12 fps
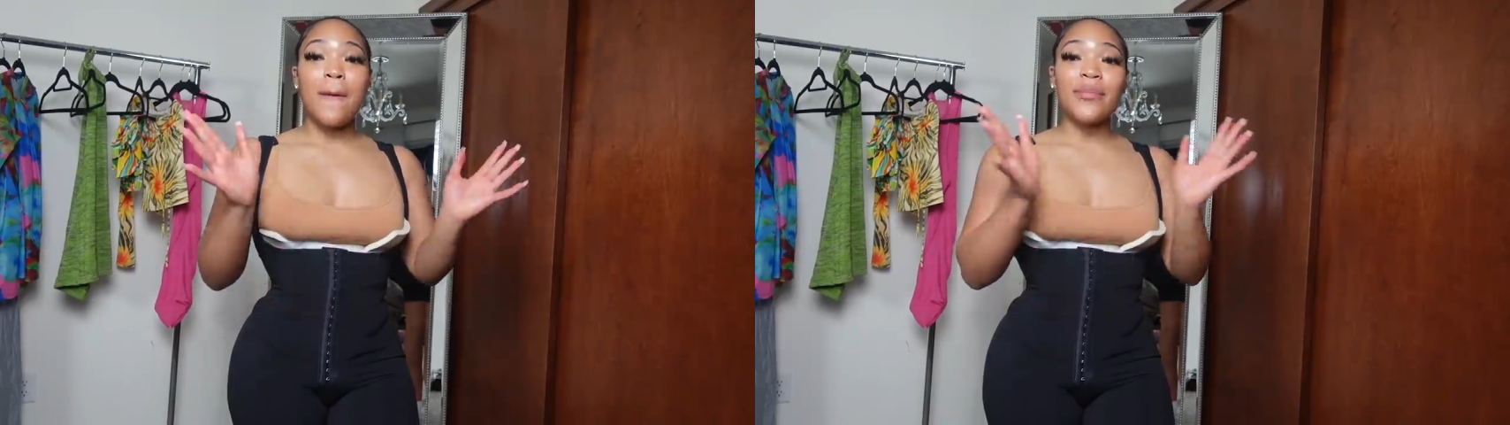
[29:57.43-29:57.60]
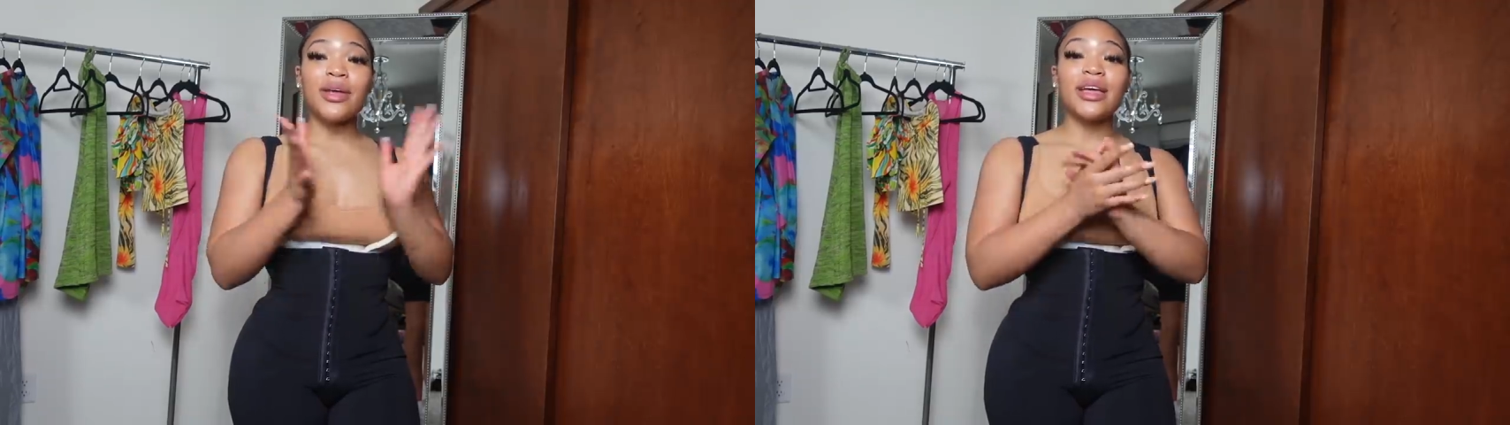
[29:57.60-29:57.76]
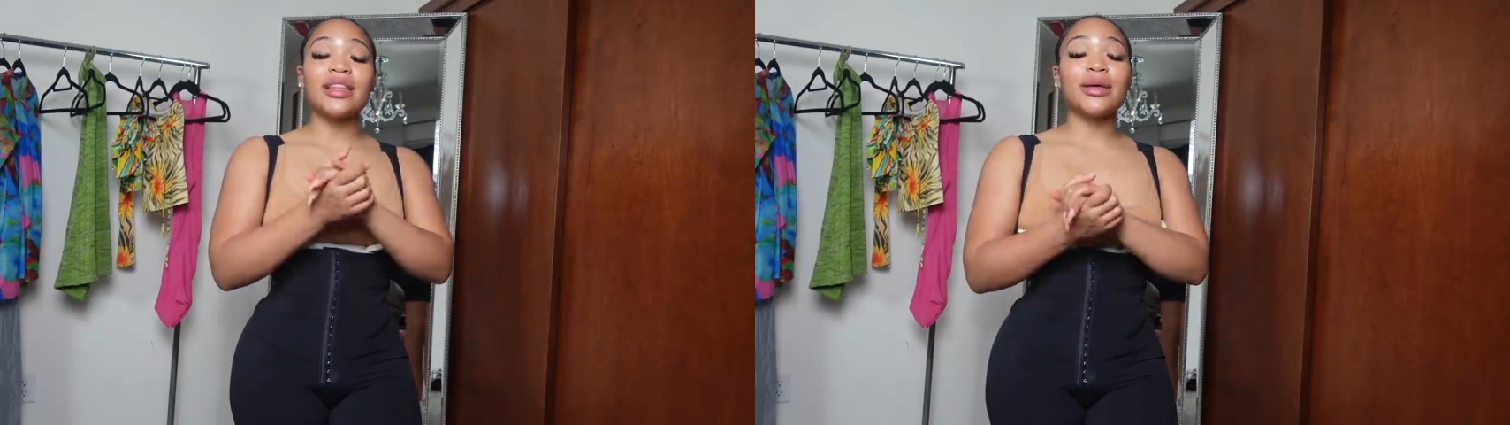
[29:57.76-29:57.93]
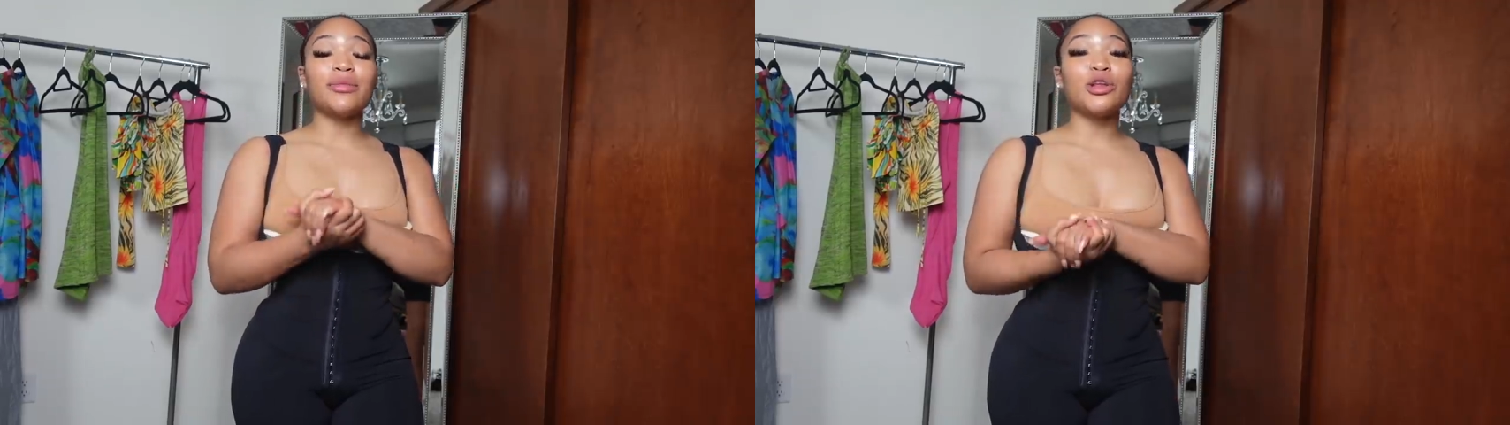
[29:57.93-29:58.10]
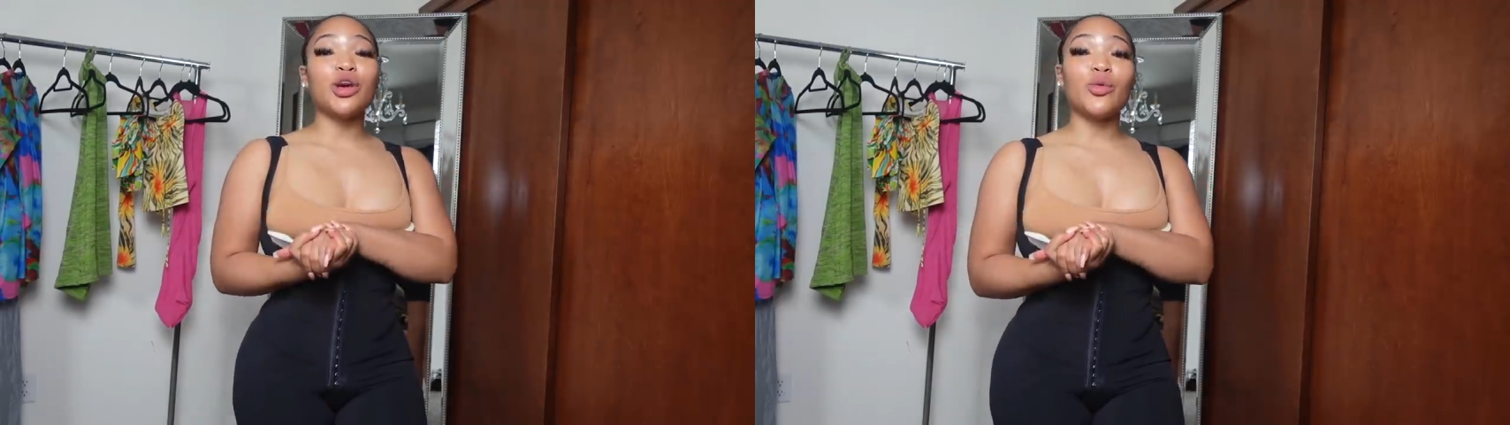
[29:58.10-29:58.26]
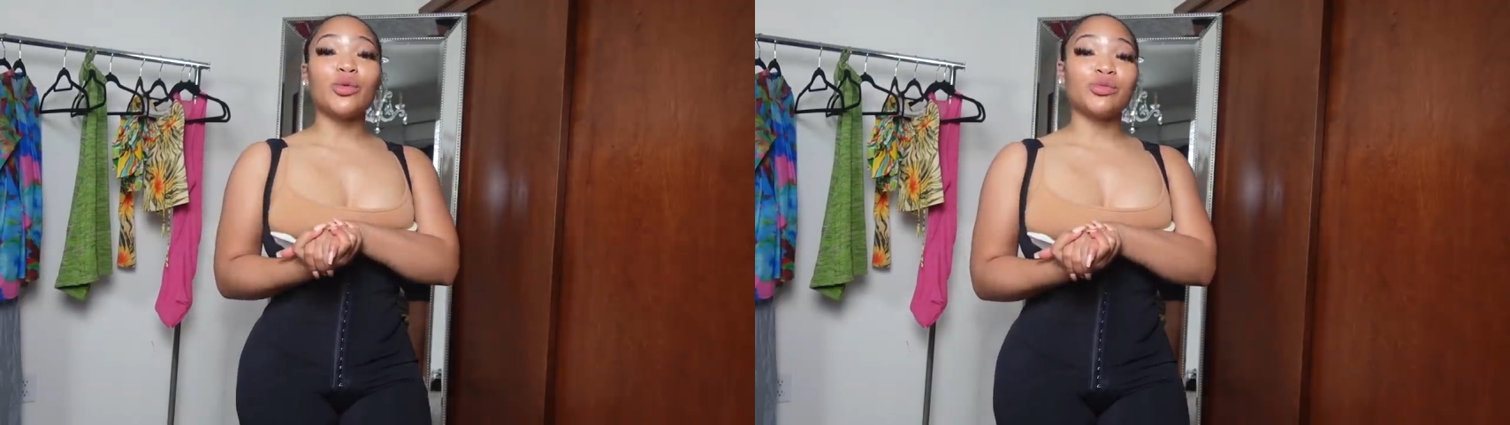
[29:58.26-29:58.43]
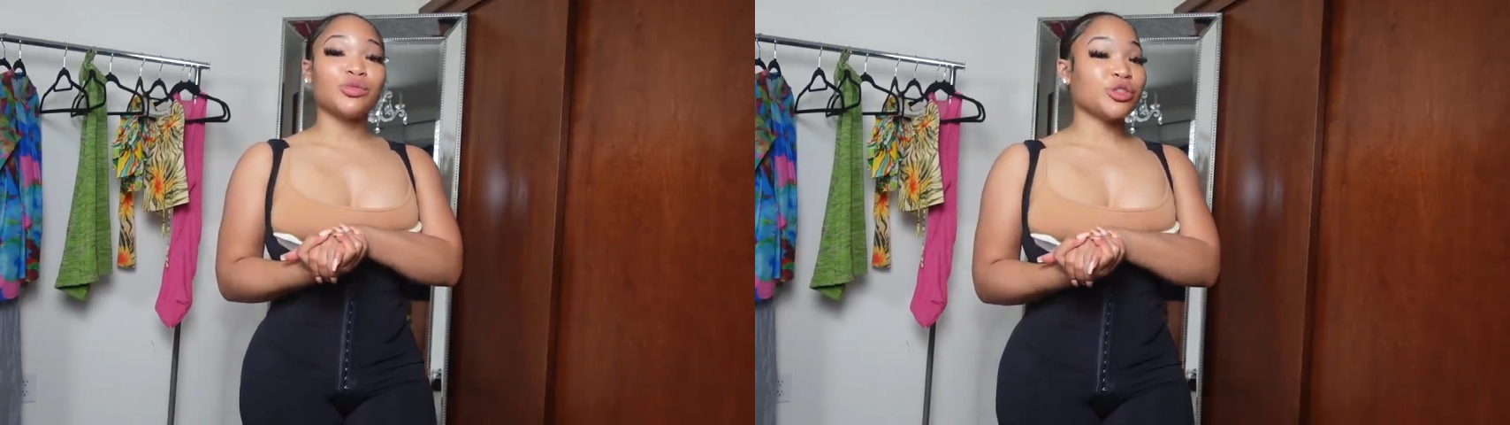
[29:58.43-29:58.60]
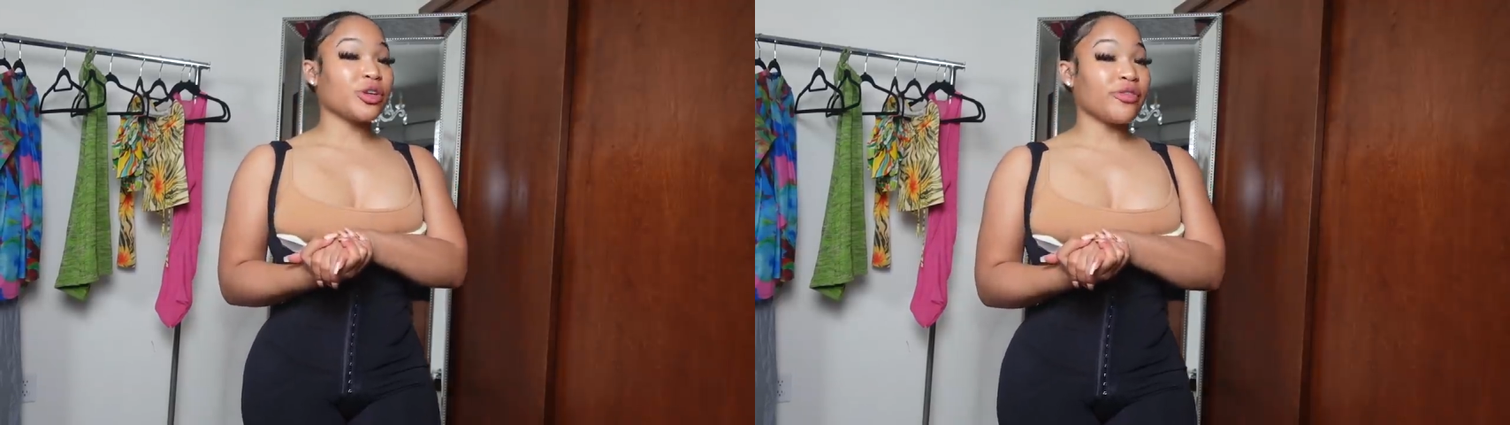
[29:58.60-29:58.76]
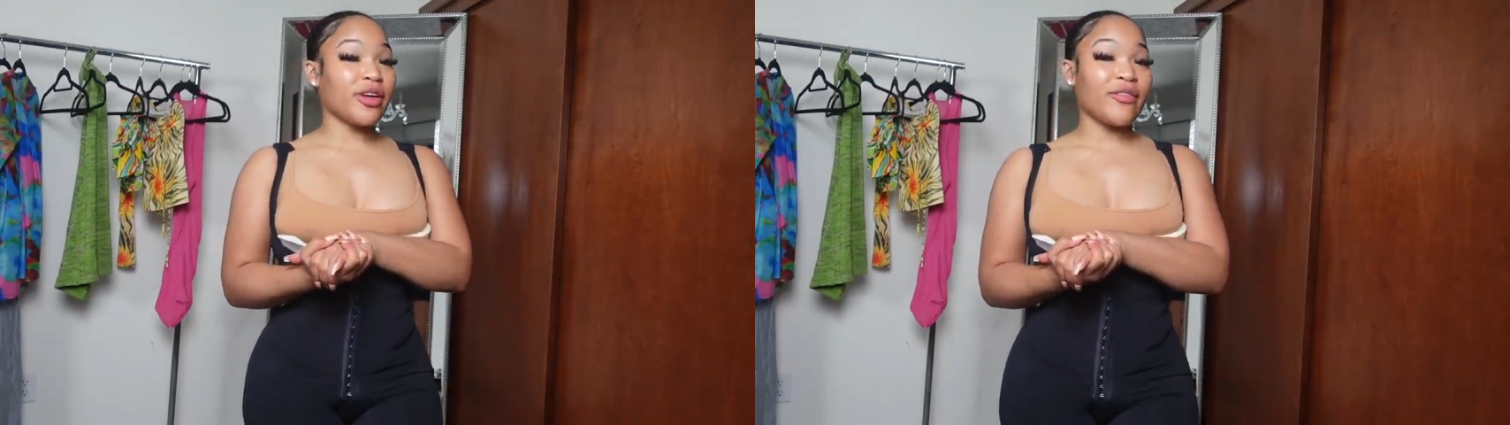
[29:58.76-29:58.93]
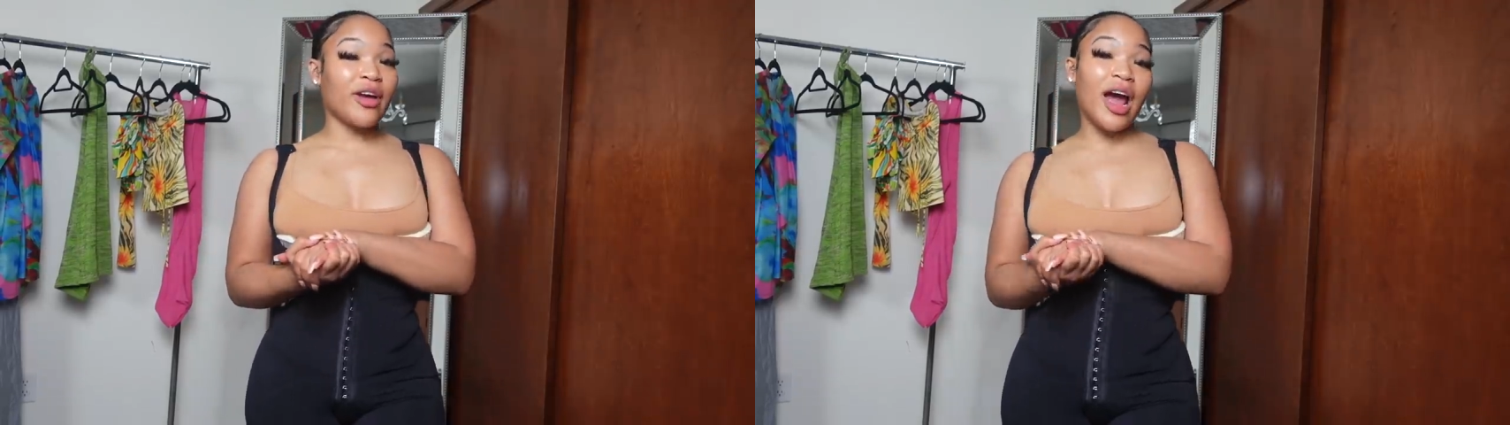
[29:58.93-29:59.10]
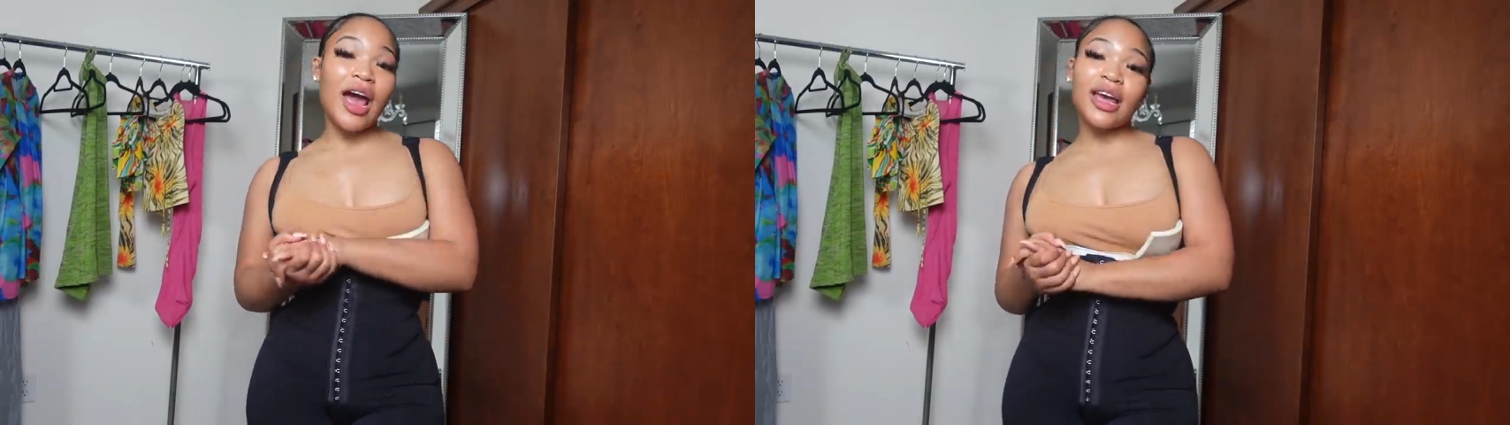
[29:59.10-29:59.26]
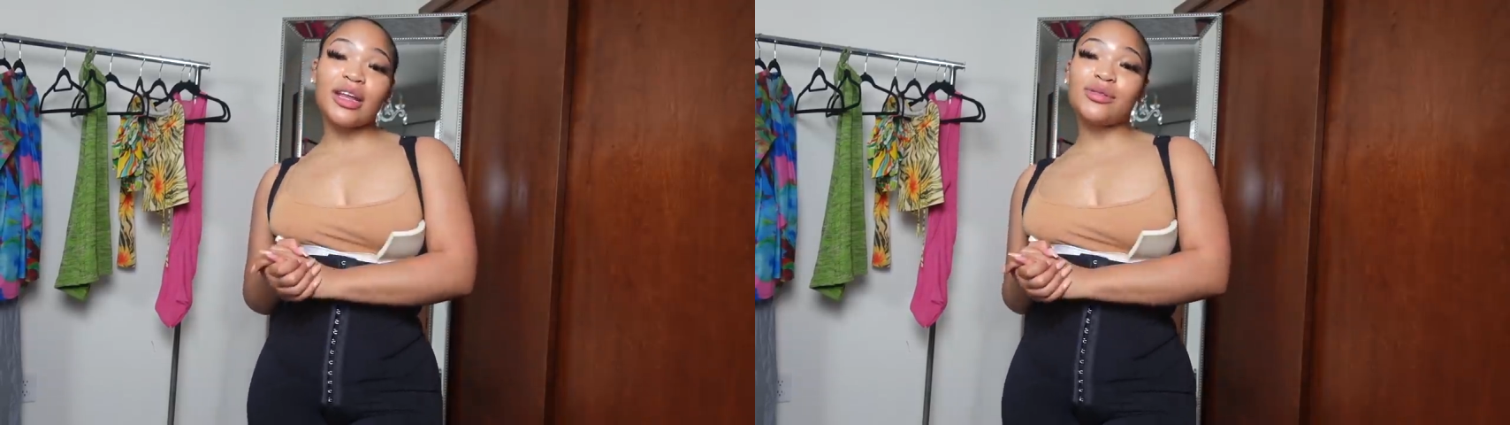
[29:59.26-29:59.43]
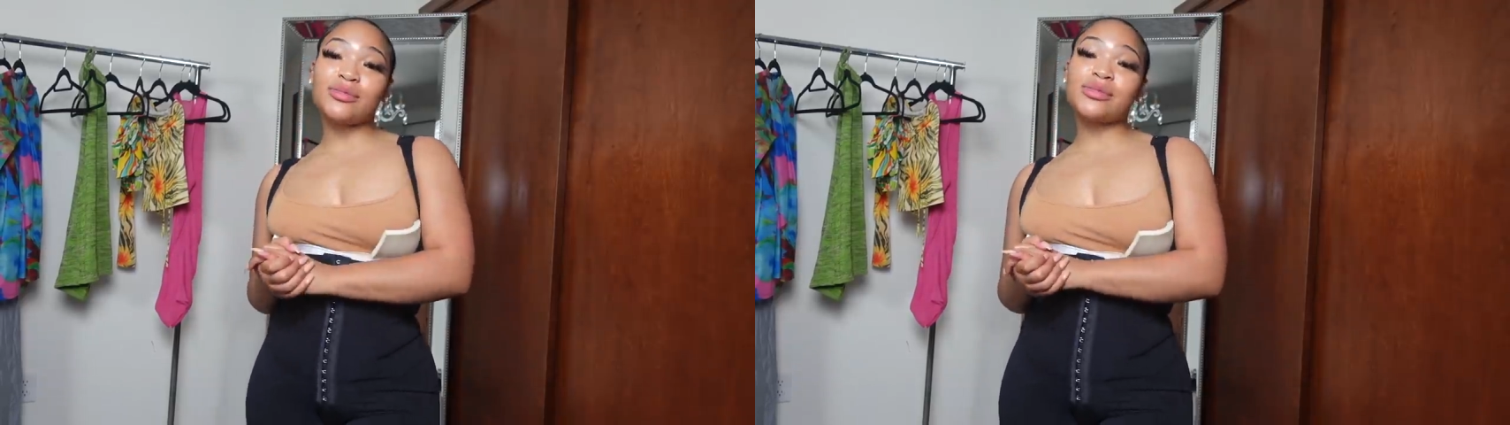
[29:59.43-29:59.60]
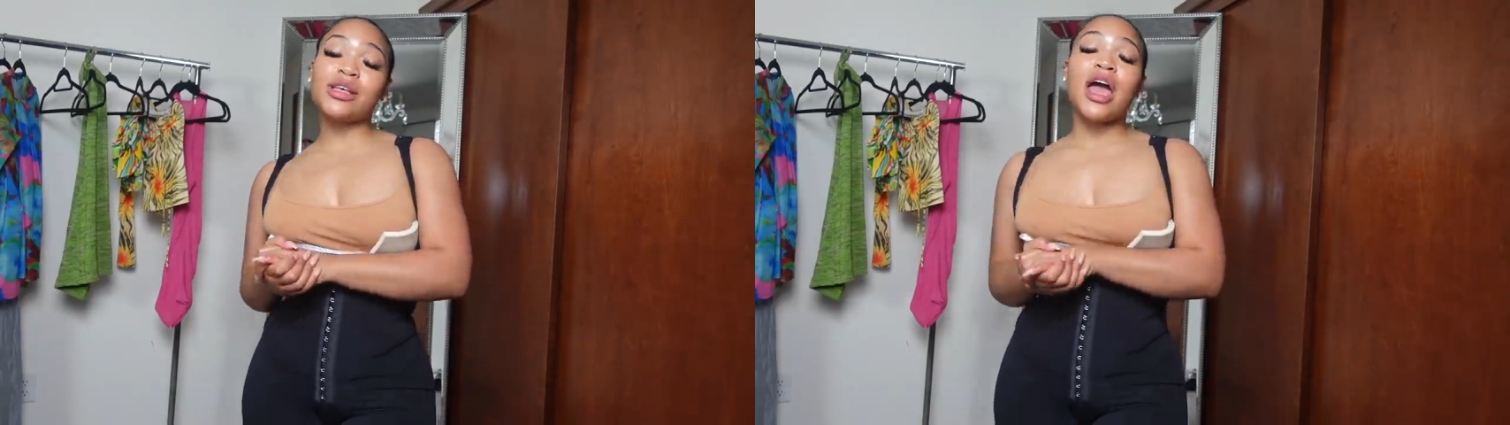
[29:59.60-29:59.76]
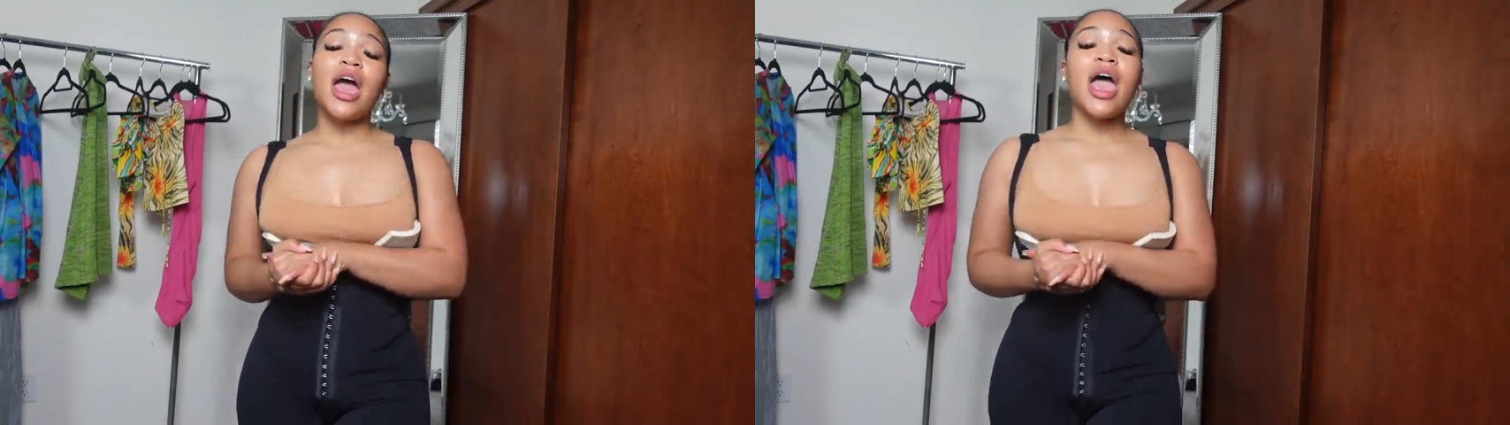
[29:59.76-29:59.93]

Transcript: But yeah, let me know what was your favorite items.